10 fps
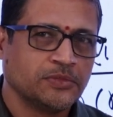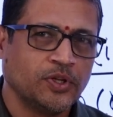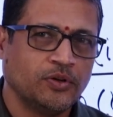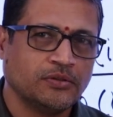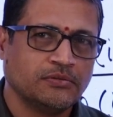
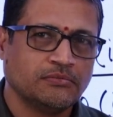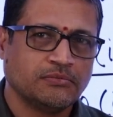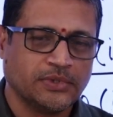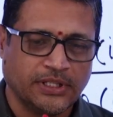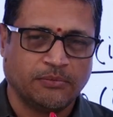No.
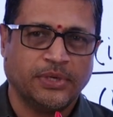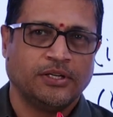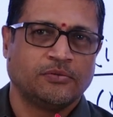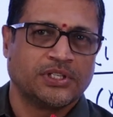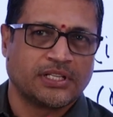Did it
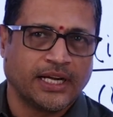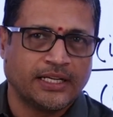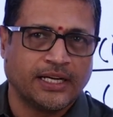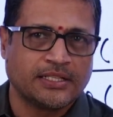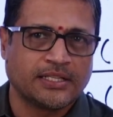bend towards
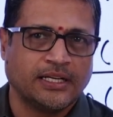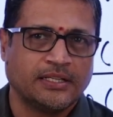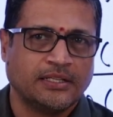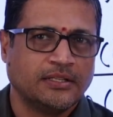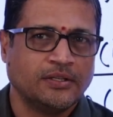right hand side?
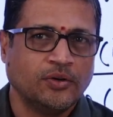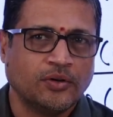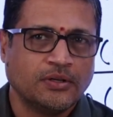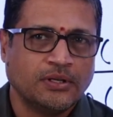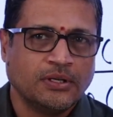
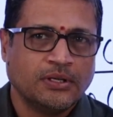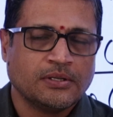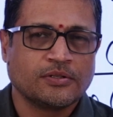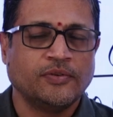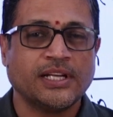No.
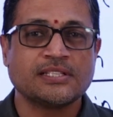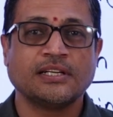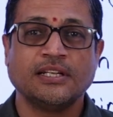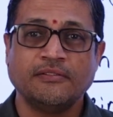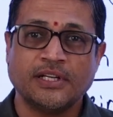So where is
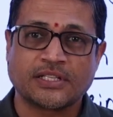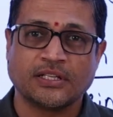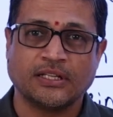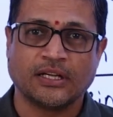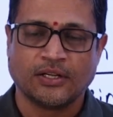the
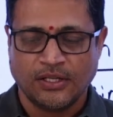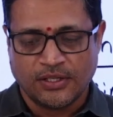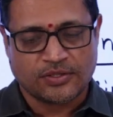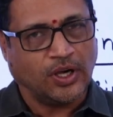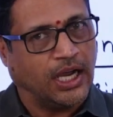deviation there?
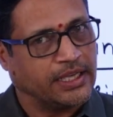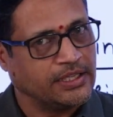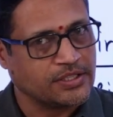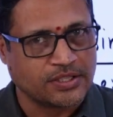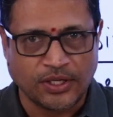So I
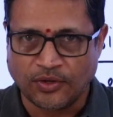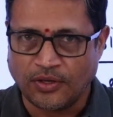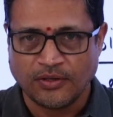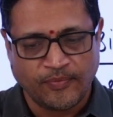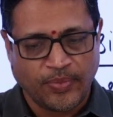is
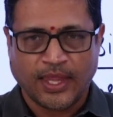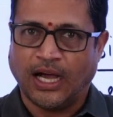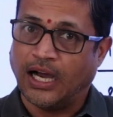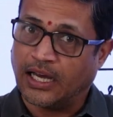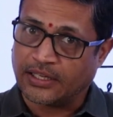0,
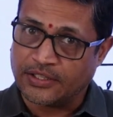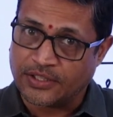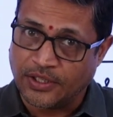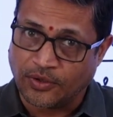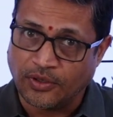R is
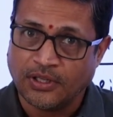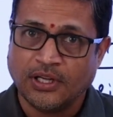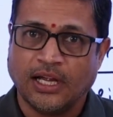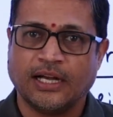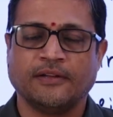0,
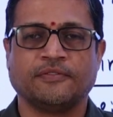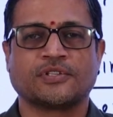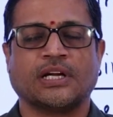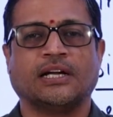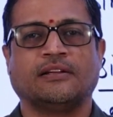and if
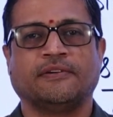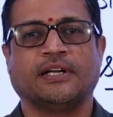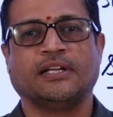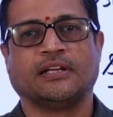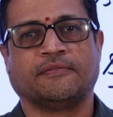you start
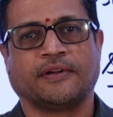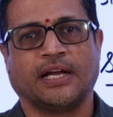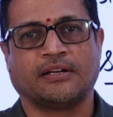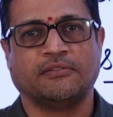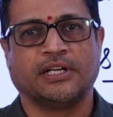defining
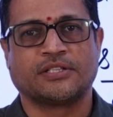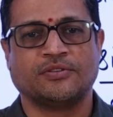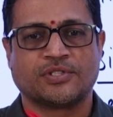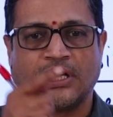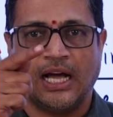refractive index
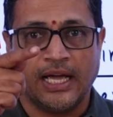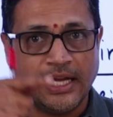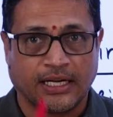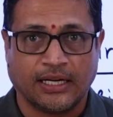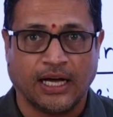using I
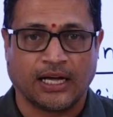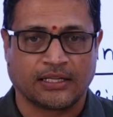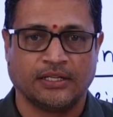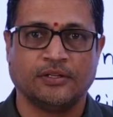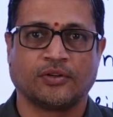and
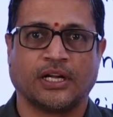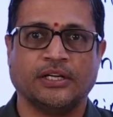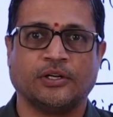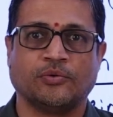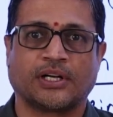R, then you
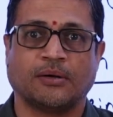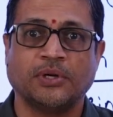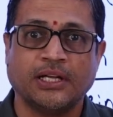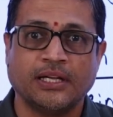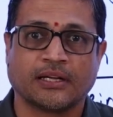run into a
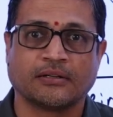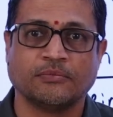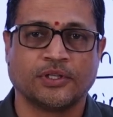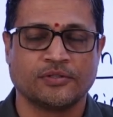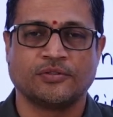trouble here,
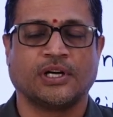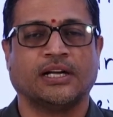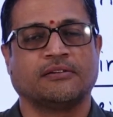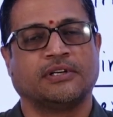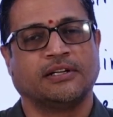because you
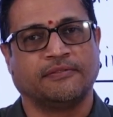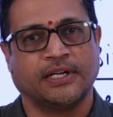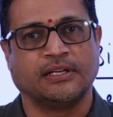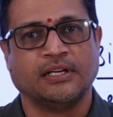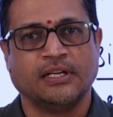can't even
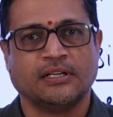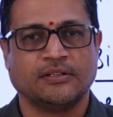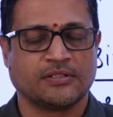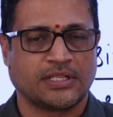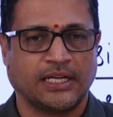define
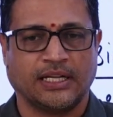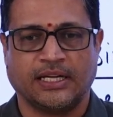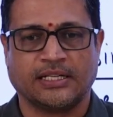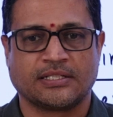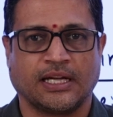sin I
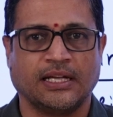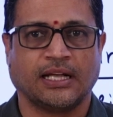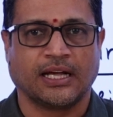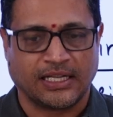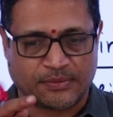and sin
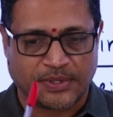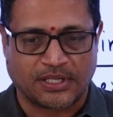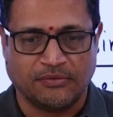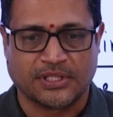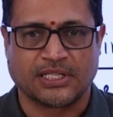R,
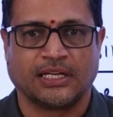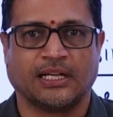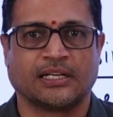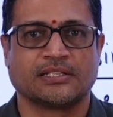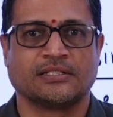especially when sin
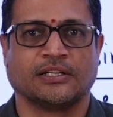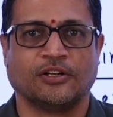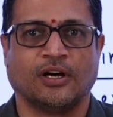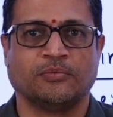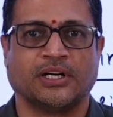R is in the
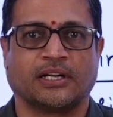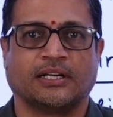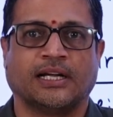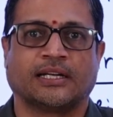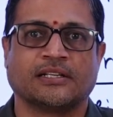denominator,
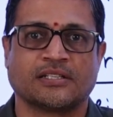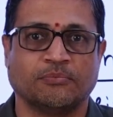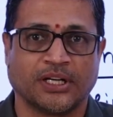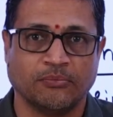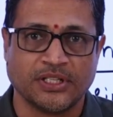and that ends
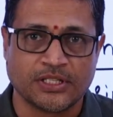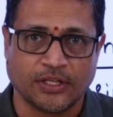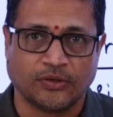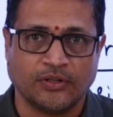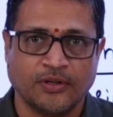up becoming
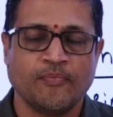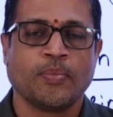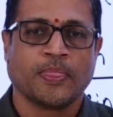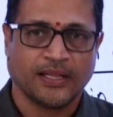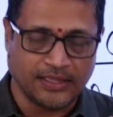0.
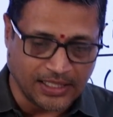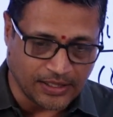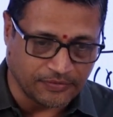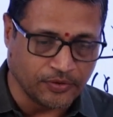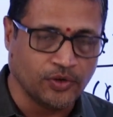
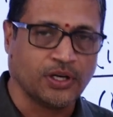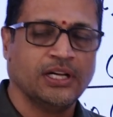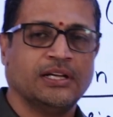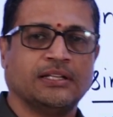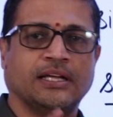
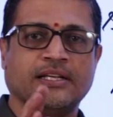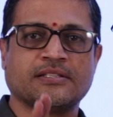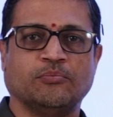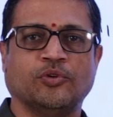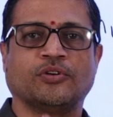Therefore, there
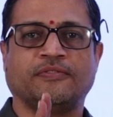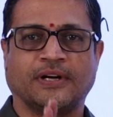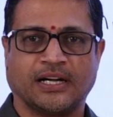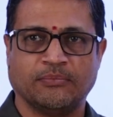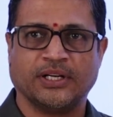is a more
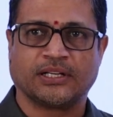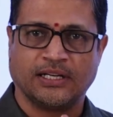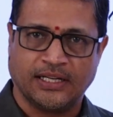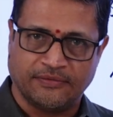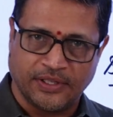
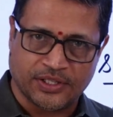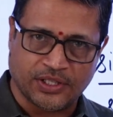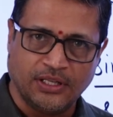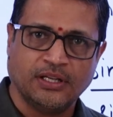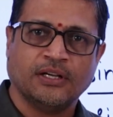fundamental
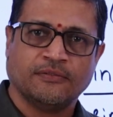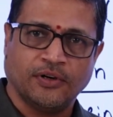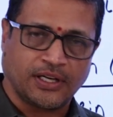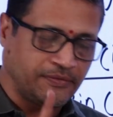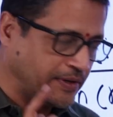definition
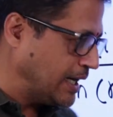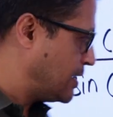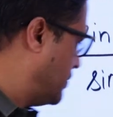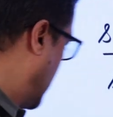for refractive